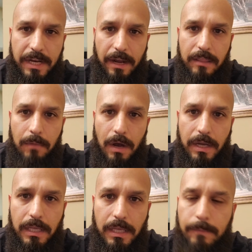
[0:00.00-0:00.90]
out of the
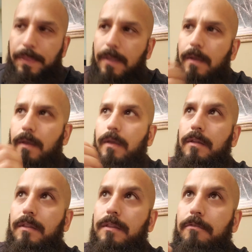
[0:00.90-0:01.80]
money
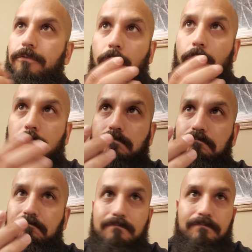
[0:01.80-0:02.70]
for
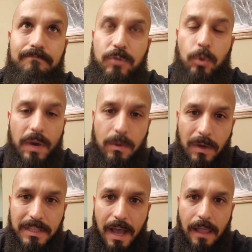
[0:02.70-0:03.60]

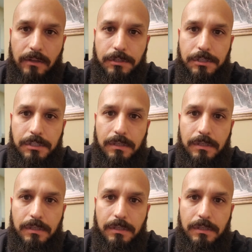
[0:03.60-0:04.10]
$21.